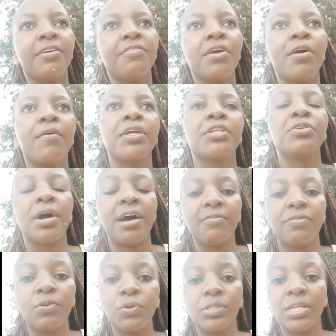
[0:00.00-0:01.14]
if you're going to
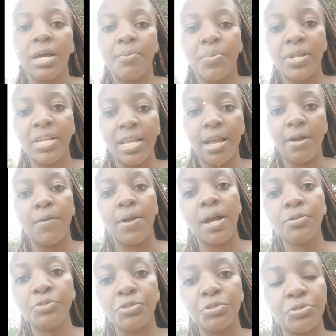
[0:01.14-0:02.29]
have good company
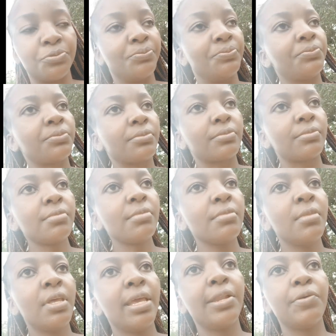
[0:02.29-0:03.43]
around you
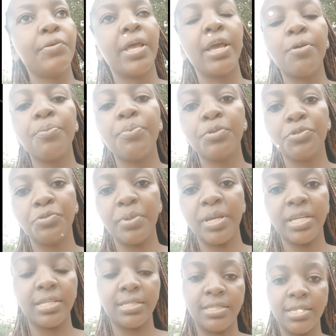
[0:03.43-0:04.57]
it will help you to
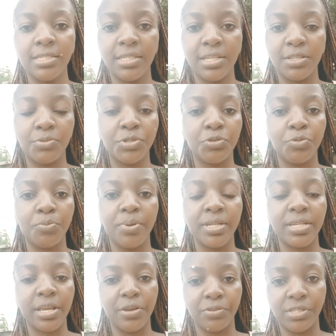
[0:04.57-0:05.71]
make decisions which will
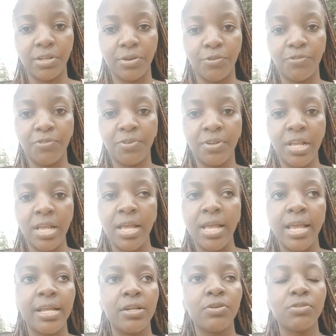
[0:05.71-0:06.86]
better yourself
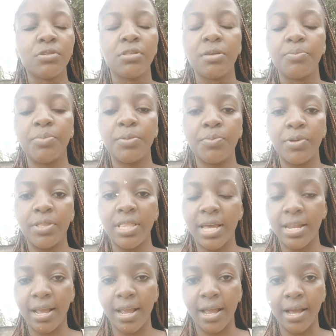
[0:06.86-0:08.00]
and also the people
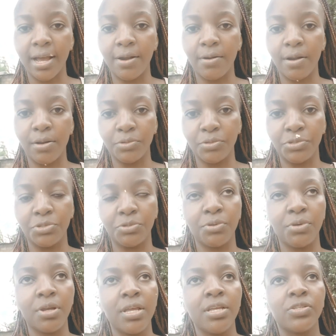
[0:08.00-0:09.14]
that are around
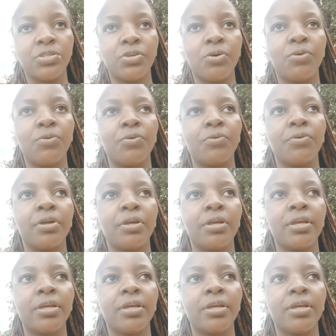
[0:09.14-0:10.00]
you so